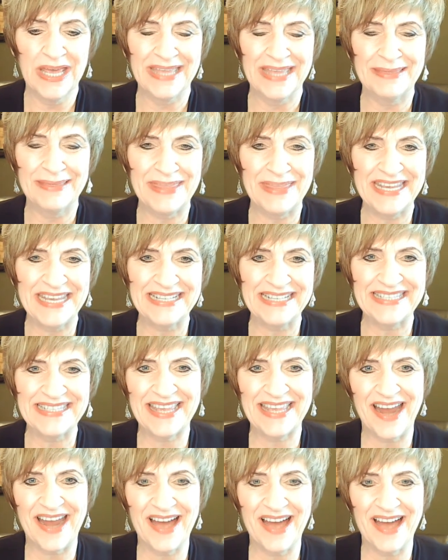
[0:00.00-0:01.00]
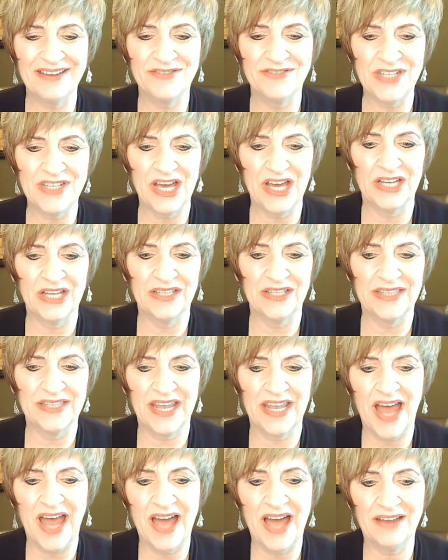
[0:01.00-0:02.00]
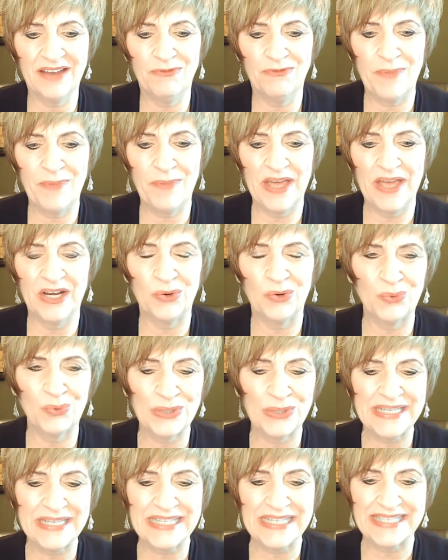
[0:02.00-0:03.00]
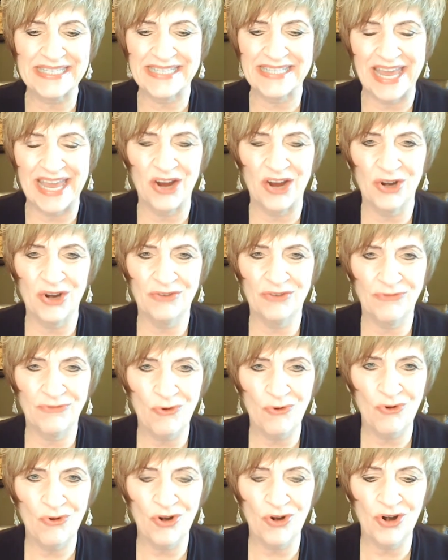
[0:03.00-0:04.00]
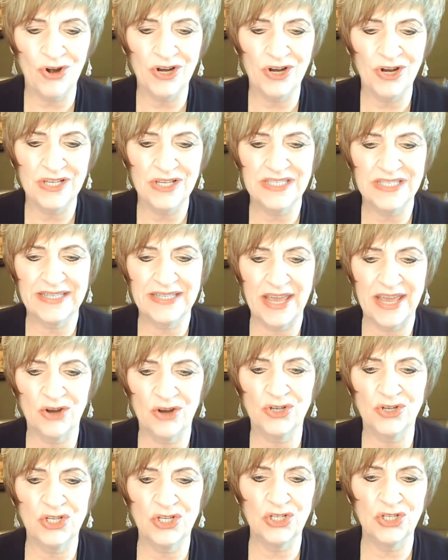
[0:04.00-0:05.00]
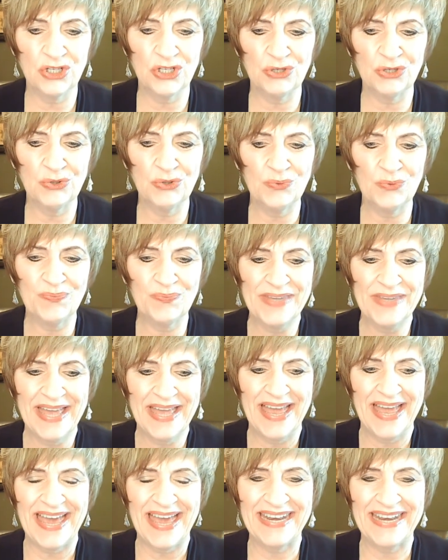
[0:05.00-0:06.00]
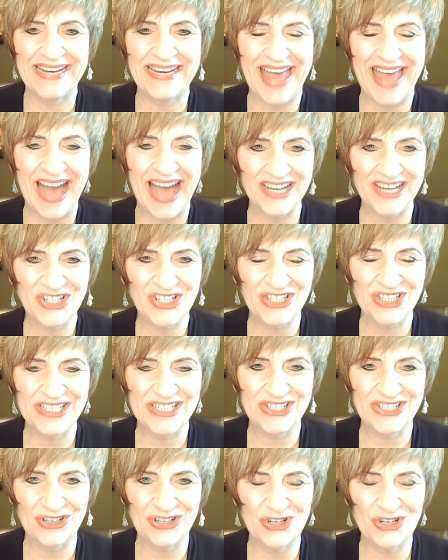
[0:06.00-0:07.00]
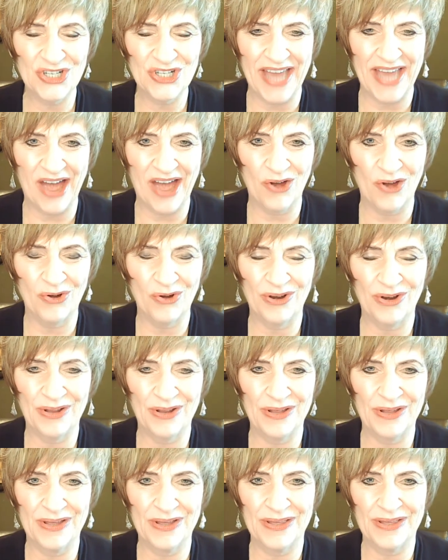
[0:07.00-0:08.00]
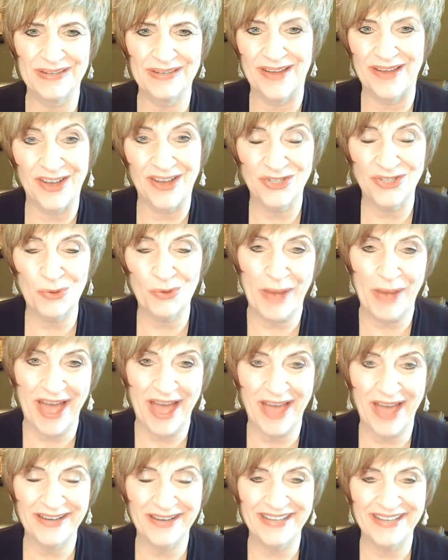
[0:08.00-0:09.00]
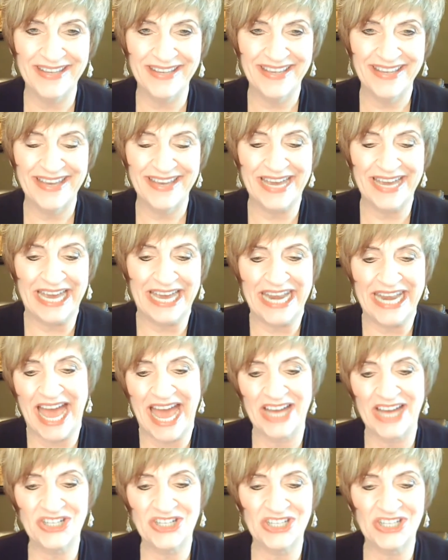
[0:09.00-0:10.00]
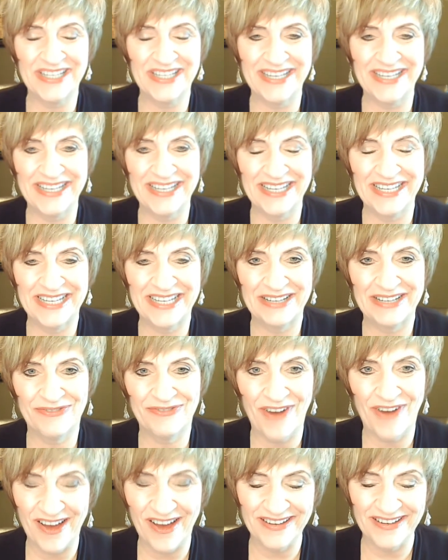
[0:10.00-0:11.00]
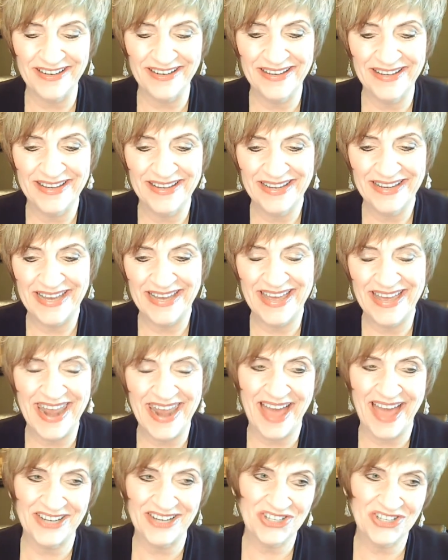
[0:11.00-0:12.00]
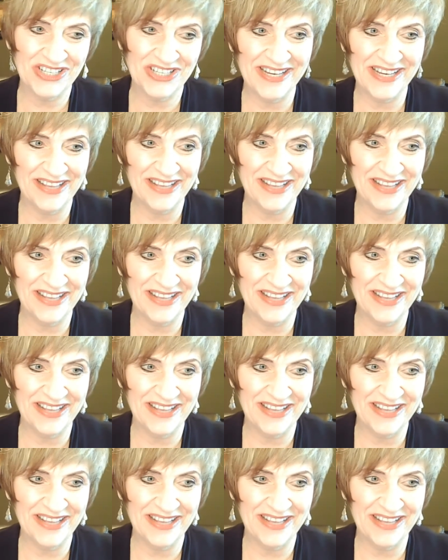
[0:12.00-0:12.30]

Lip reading: things that I've done that I've been really scared to do. And it actually turned out not so bad and actually fun and actually